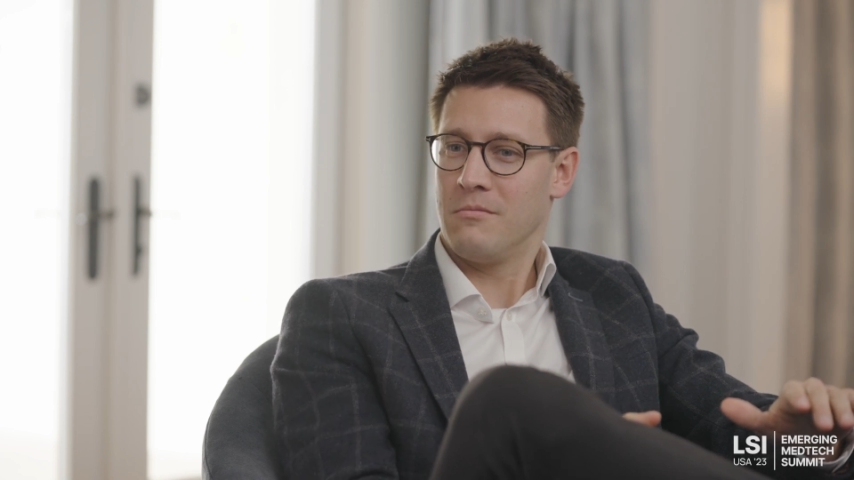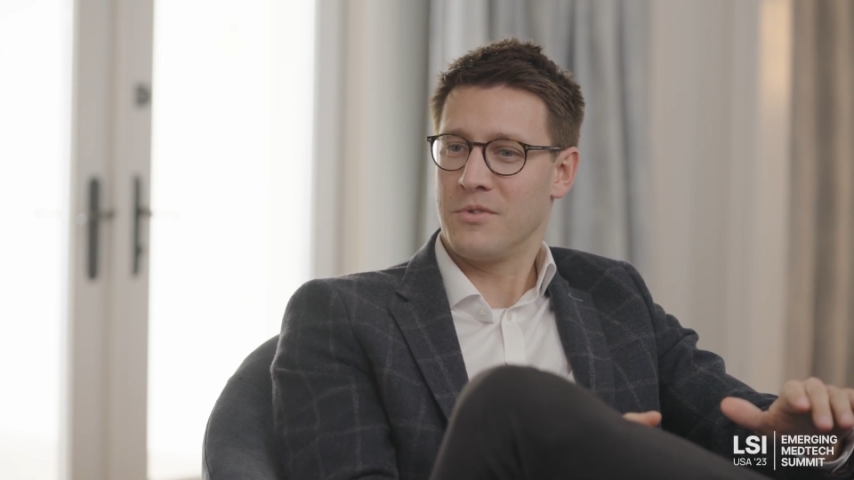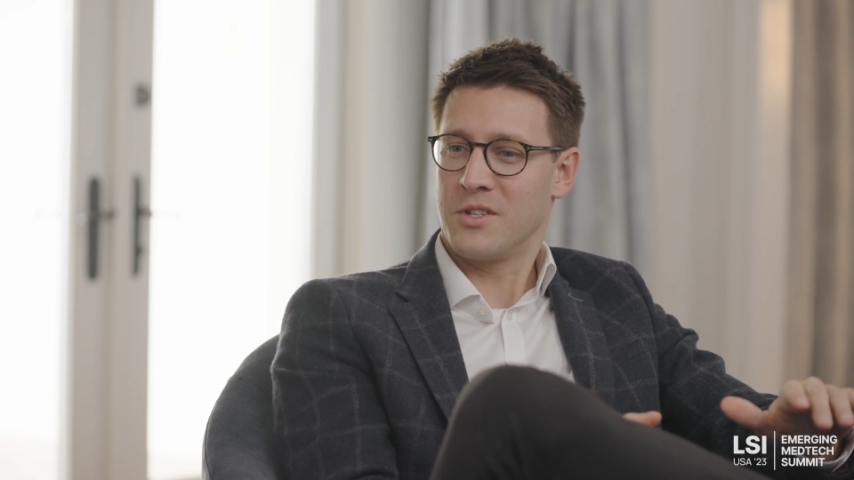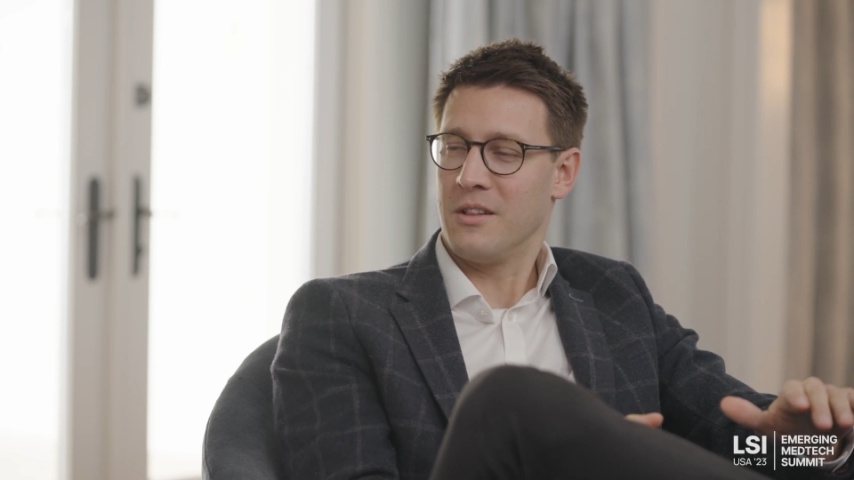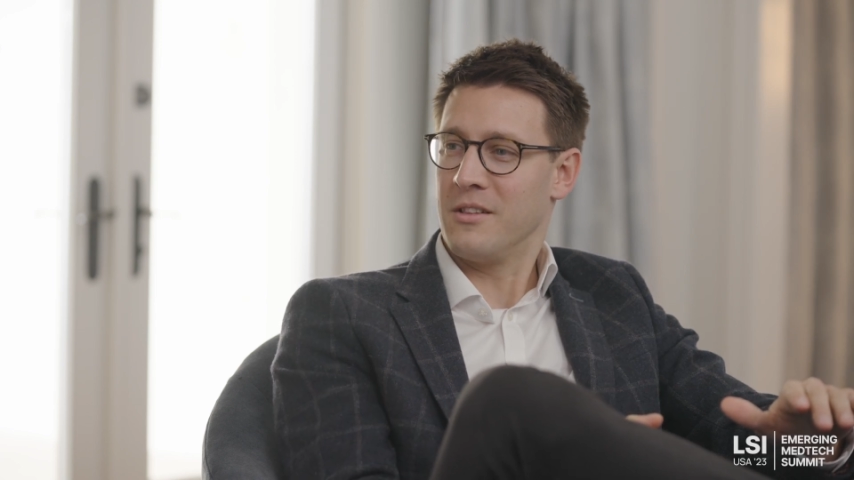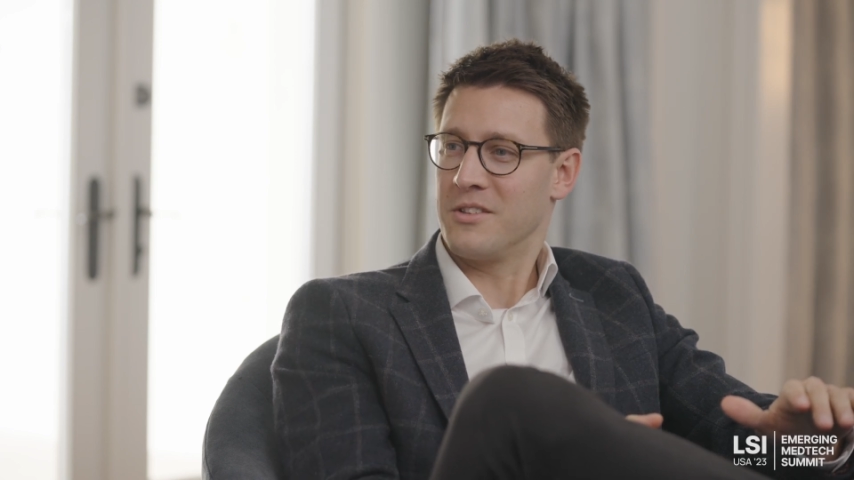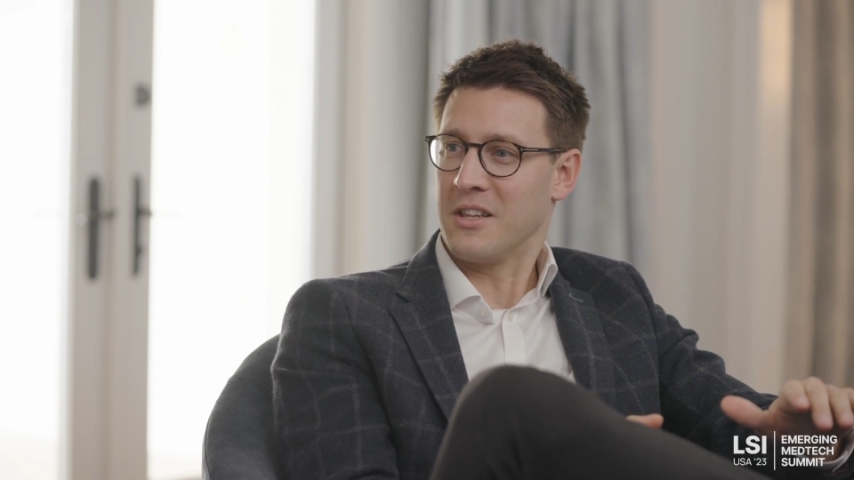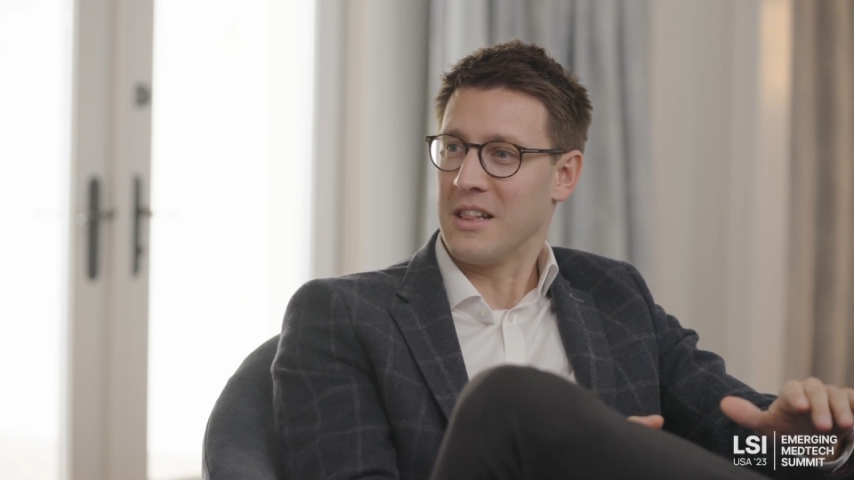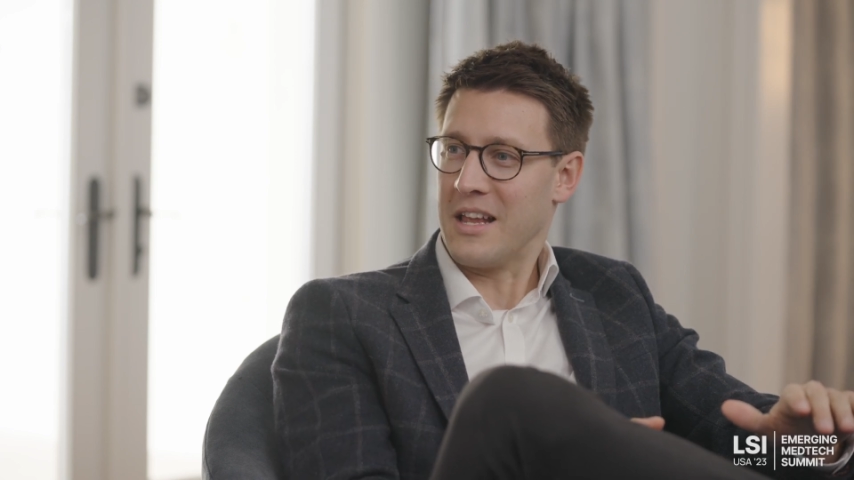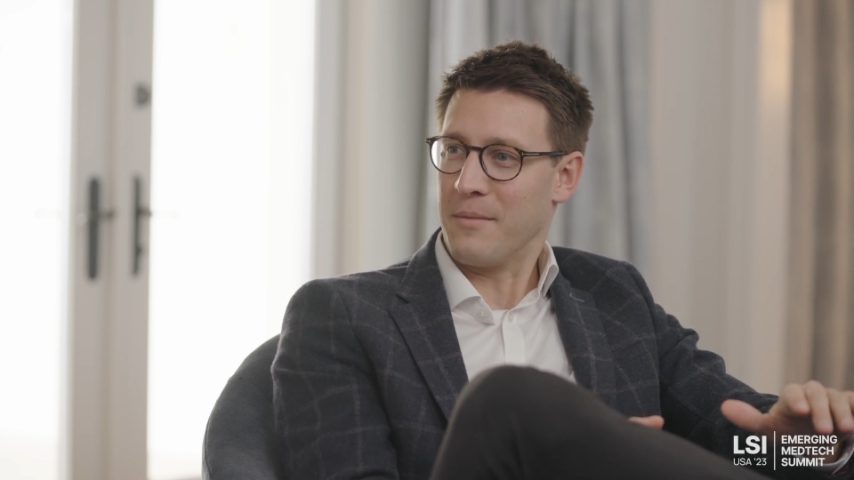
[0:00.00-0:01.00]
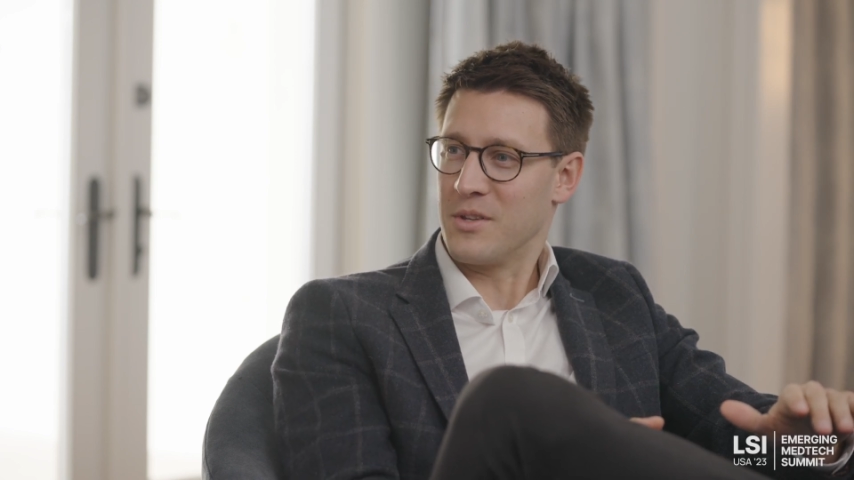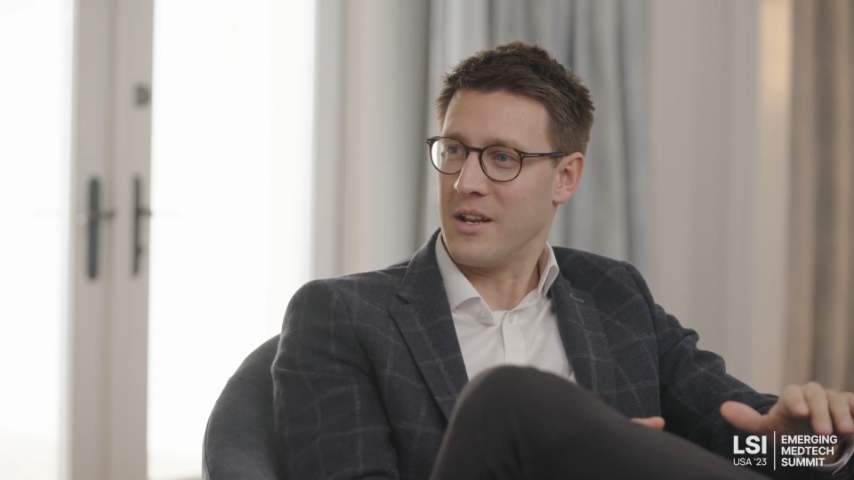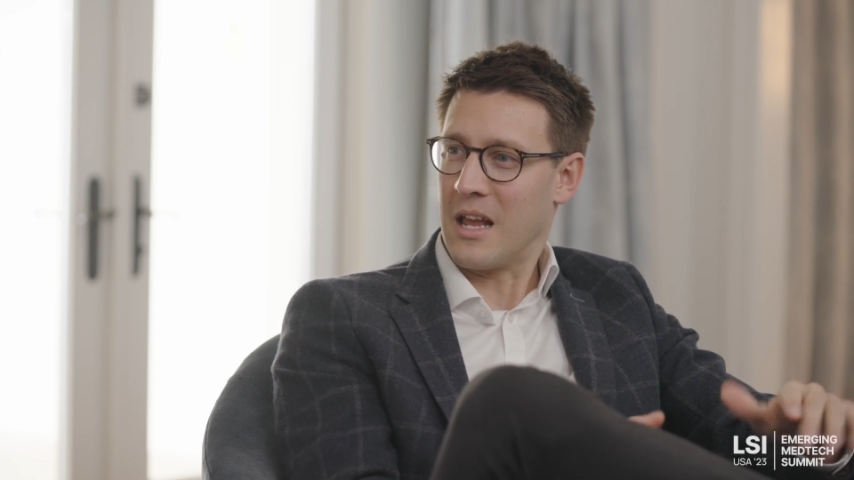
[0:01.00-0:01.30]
Suddenly I'm turning